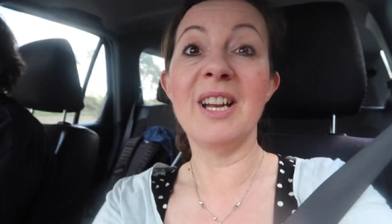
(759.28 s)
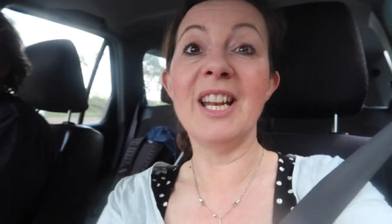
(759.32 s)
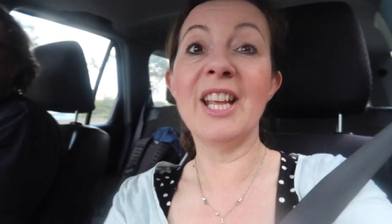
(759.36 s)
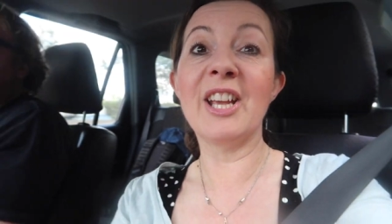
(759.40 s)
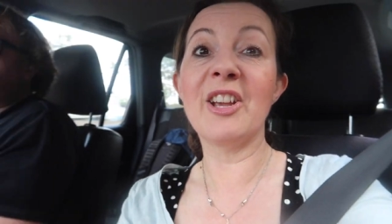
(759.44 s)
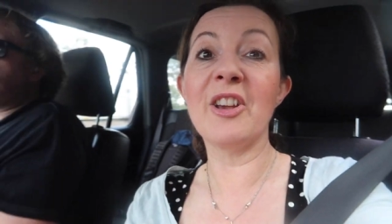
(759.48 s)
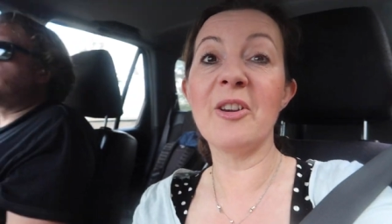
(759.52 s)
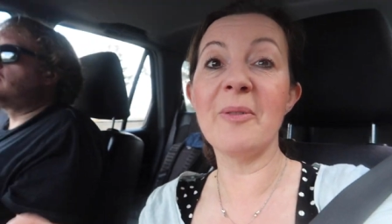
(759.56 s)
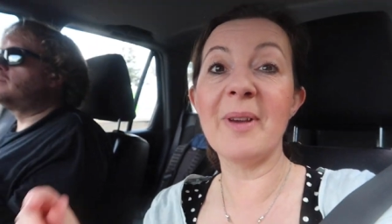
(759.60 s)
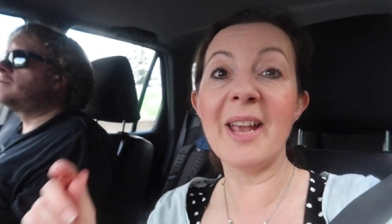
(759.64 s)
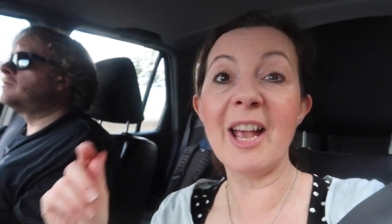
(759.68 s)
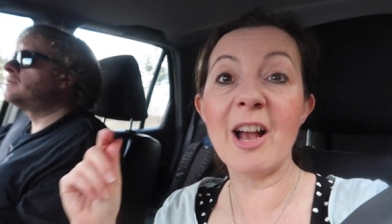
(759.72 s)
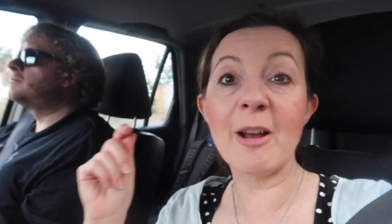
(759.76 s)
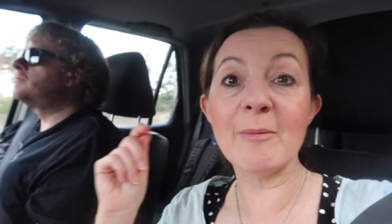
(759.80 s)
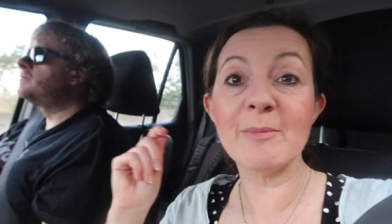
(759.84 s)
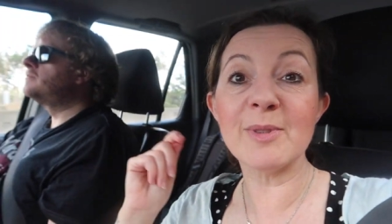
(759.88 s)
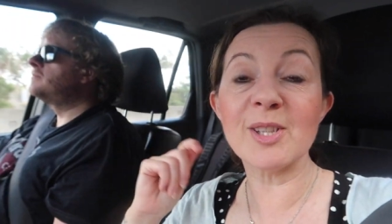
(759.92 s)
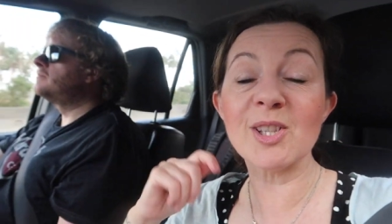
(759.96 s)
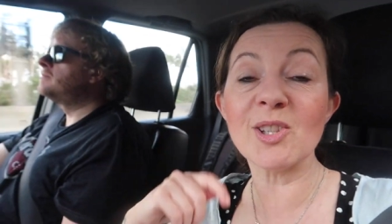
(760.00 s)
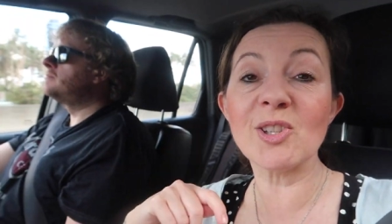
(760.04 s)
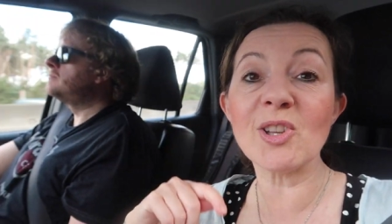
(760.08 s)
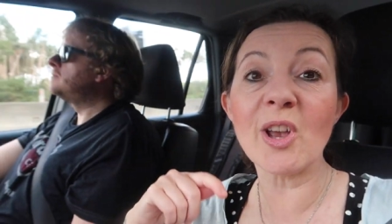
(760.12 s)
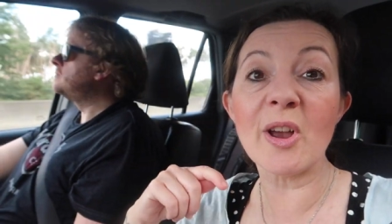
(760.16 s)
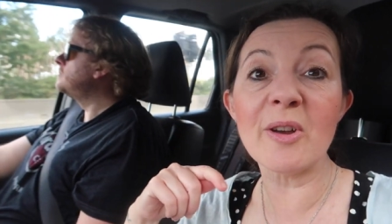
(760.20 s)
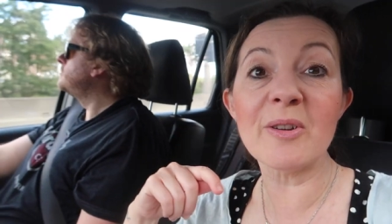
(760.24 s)
really gooey. I'm
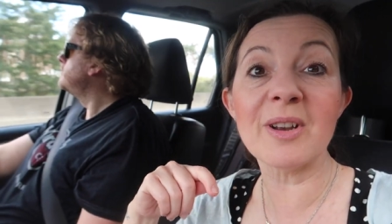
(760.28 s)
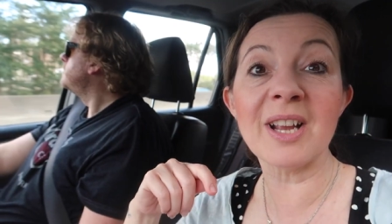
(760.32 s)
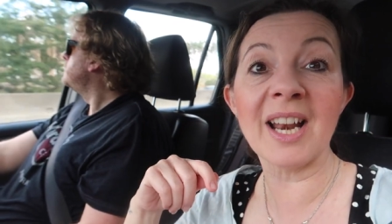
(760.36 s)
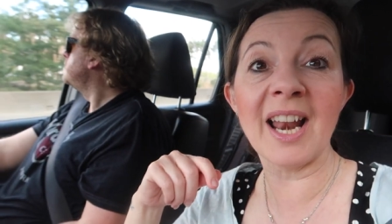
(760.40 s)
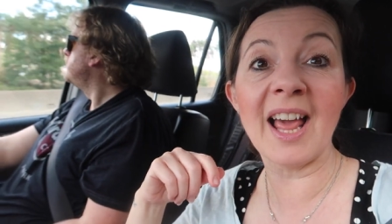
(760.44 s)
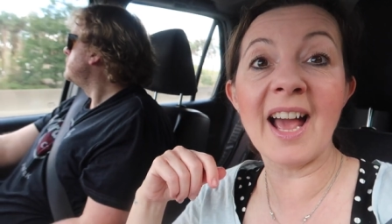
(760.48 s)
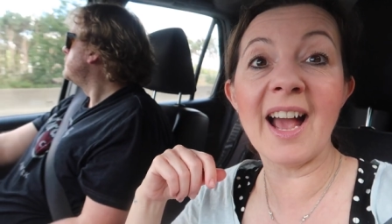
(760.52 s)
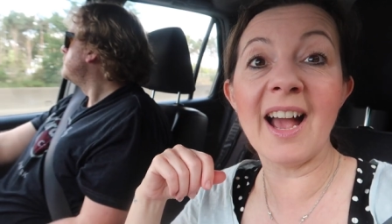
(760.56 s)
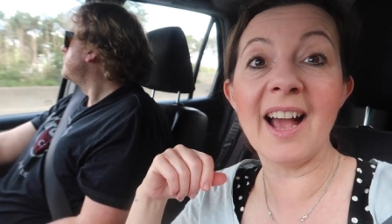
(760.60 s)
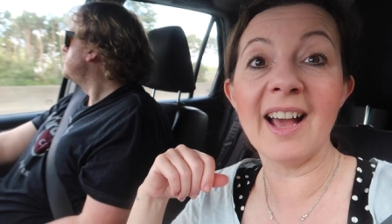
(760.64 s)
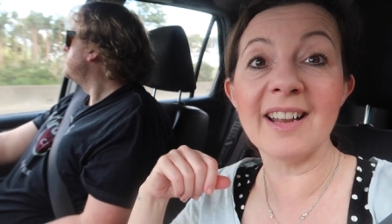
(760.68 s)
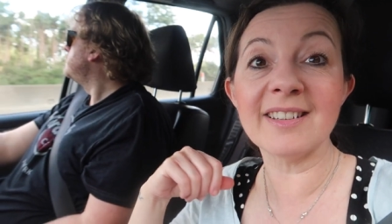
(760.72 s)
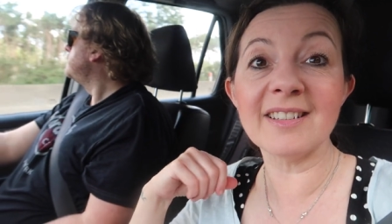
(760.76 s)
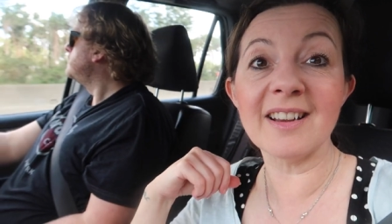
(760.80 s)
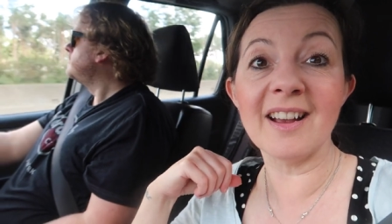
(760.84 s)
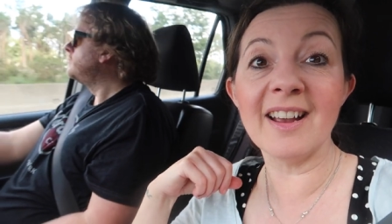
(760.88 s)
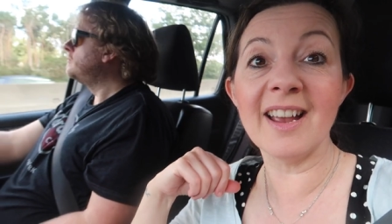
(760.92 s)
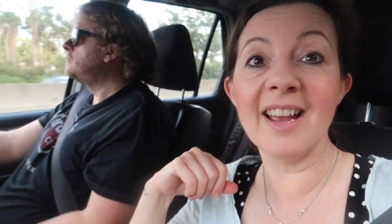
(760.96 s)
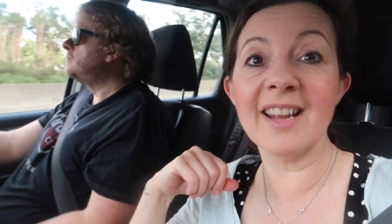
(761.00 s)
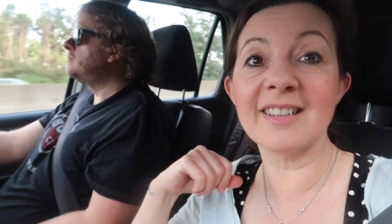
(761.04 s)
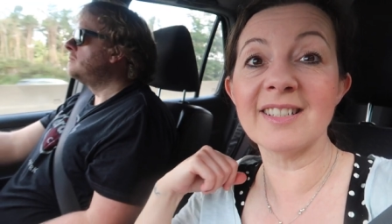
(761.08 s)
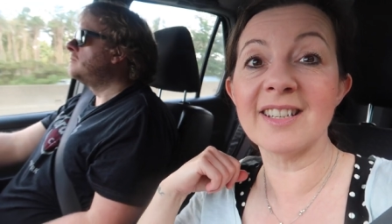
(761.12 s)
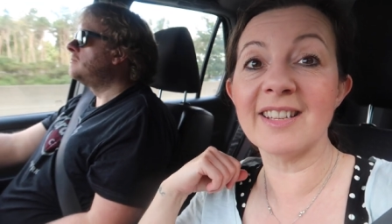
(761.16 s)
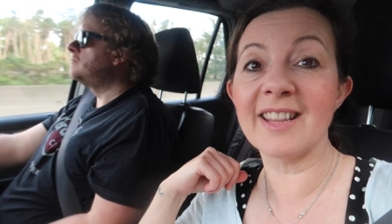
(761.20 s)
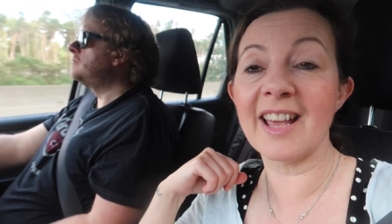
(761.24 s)
so glad
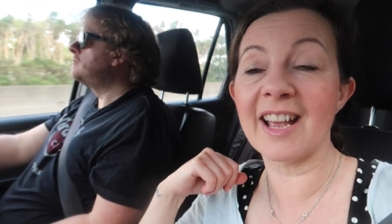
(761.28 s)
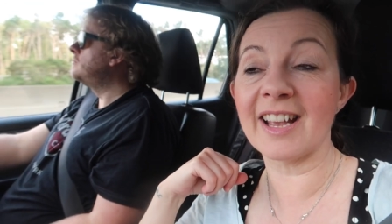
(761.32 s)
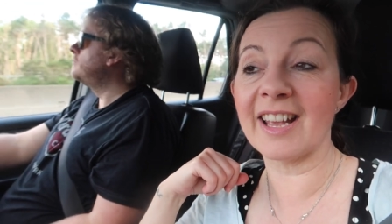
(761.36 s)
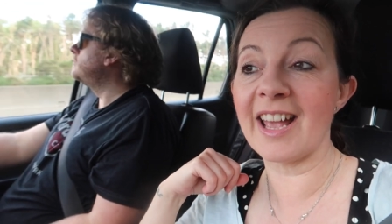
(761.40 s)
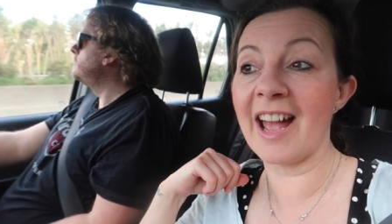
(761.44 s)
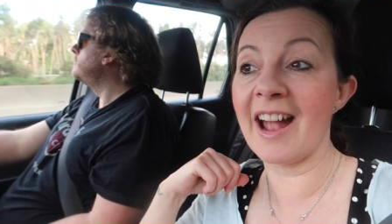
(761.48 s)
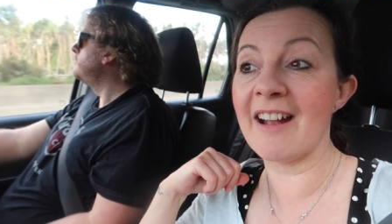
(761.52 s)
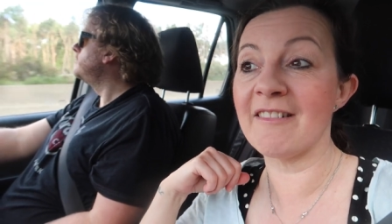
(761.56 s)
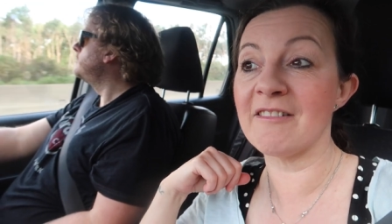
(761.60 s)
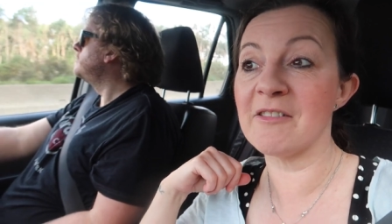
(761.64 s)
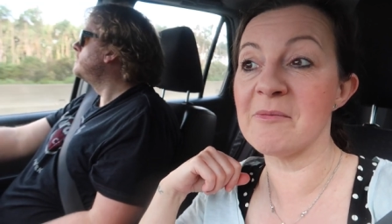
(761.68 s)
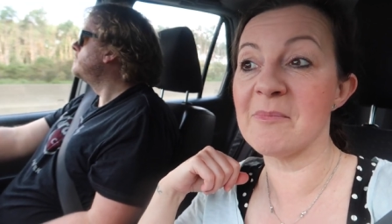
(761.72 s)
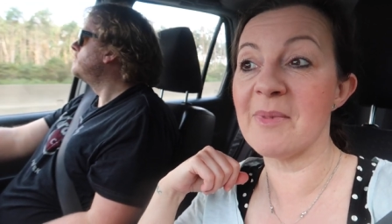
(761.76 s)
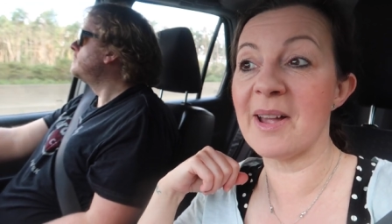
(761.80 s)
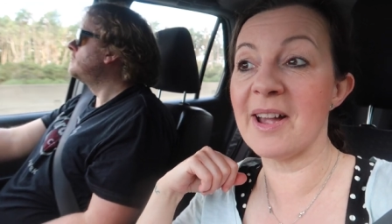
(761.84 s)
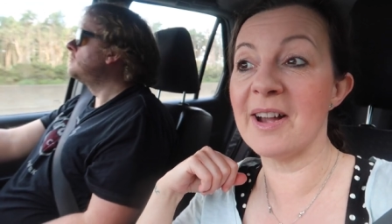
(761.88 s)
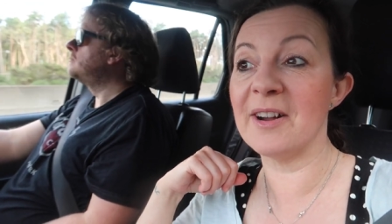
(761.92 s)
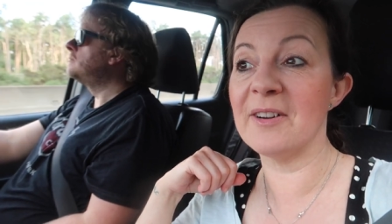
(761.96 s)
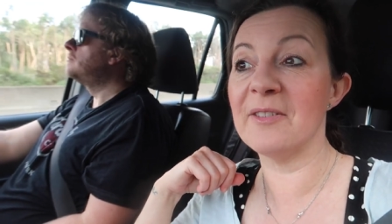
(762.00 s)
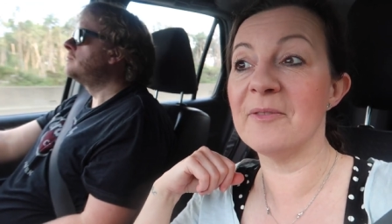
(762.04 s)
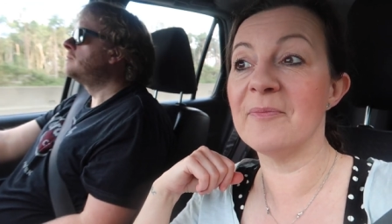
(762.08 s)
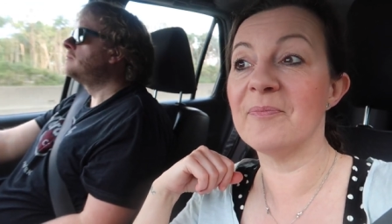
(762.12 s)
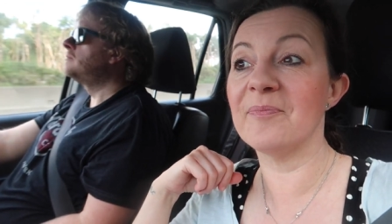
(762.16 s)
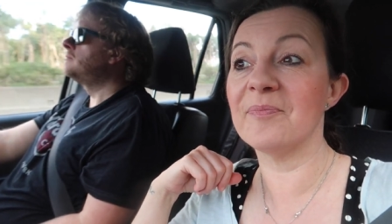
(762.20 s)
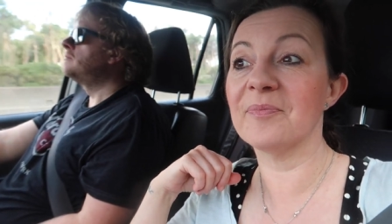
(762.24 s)
I added that
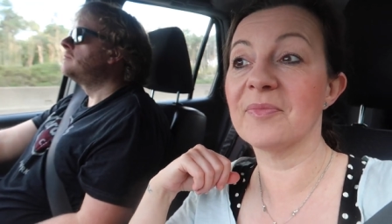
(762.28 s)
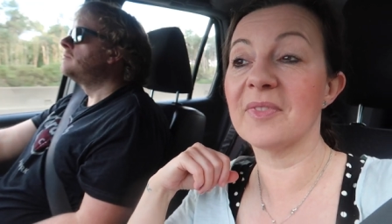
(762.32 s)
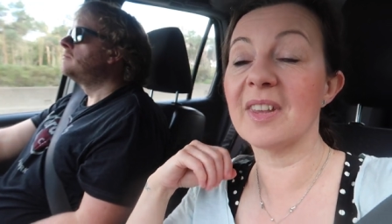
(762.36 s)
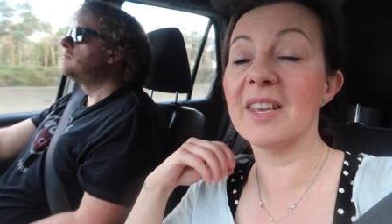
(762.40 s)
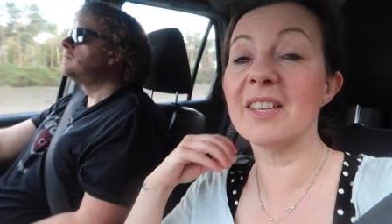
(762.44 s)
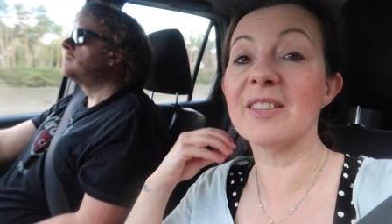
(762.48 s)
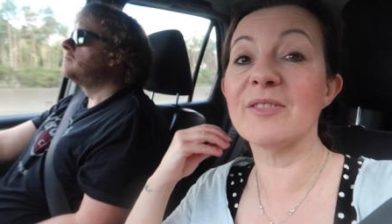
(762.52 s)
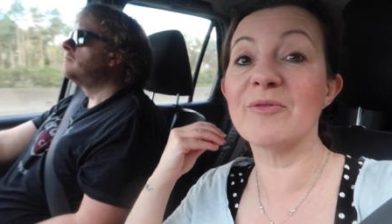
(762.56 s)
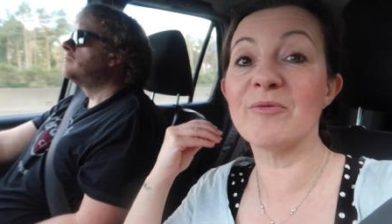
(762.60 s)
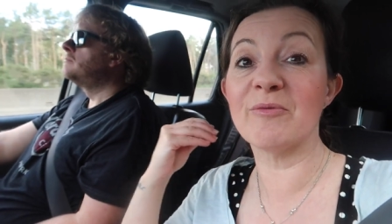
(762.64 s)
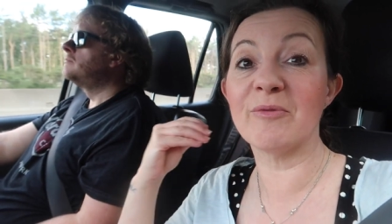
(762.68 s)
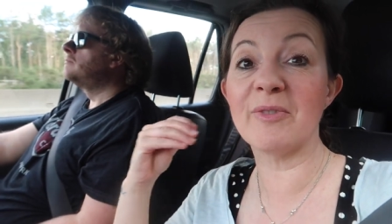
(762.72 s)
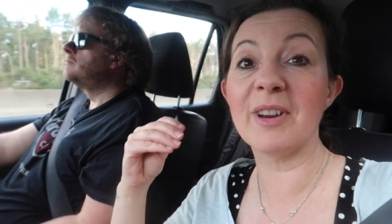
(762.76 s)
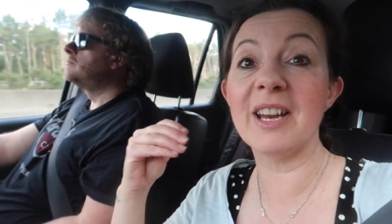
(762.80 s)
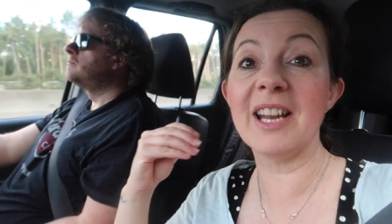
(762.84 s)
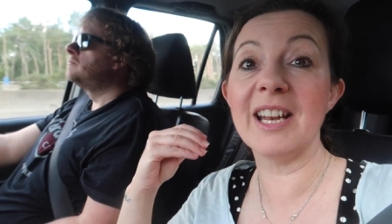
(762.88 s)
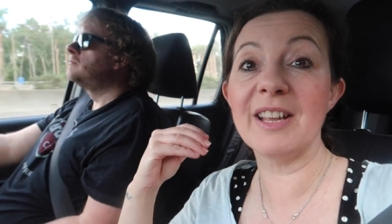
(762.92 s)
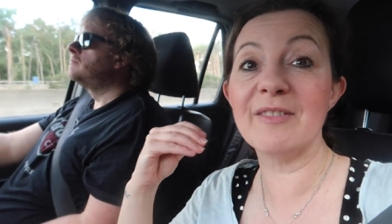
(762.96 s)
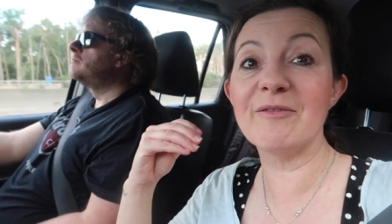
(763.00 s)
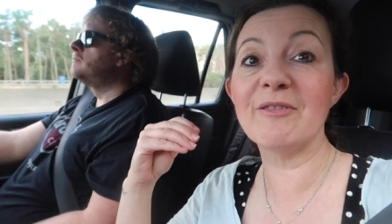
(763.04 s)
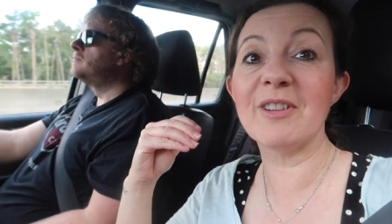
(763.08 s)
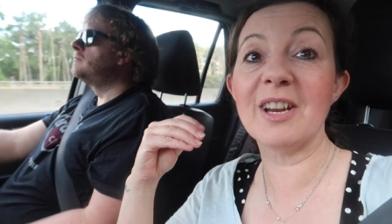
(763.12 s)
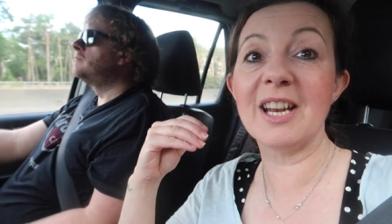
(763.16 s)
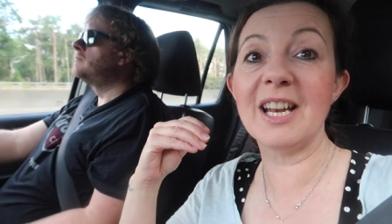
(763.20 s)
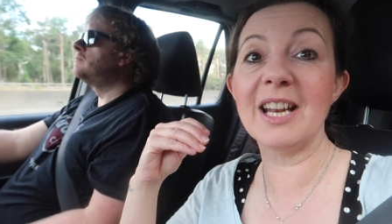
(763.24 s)
caramel. It's
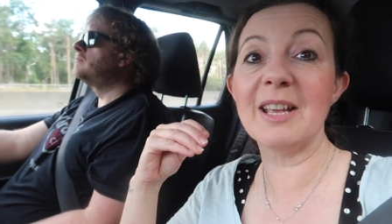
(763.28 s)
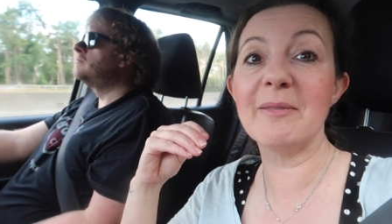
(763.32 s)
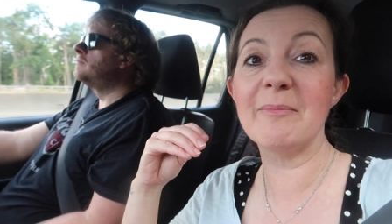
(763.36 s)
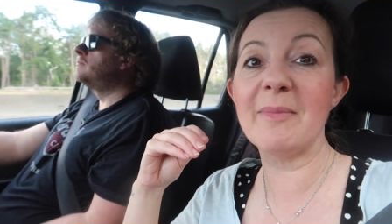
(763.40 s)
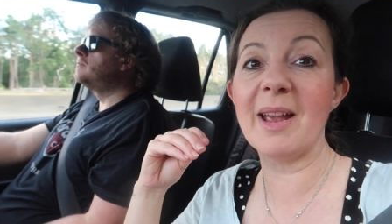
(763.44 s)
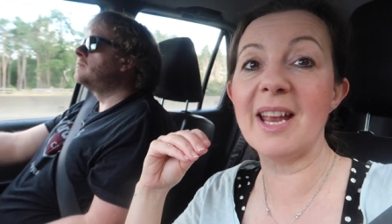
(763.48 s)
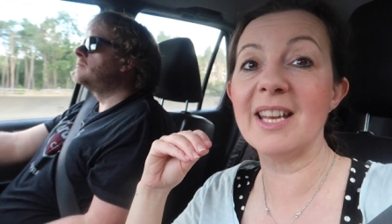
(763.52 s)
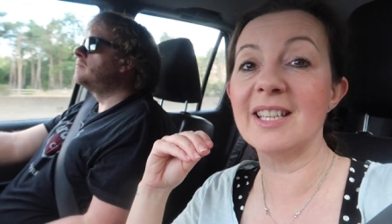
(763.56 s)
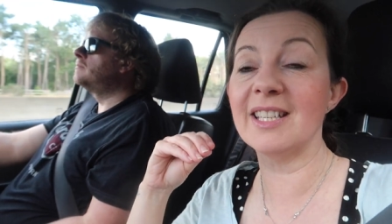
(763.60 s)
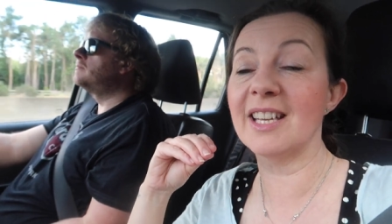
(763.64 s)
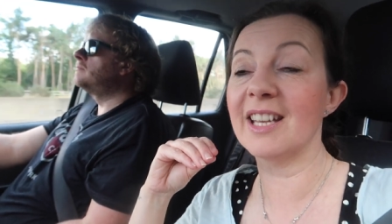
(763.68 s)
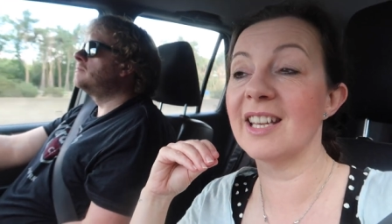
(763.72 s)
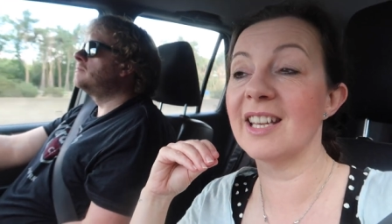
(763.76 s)
really, really made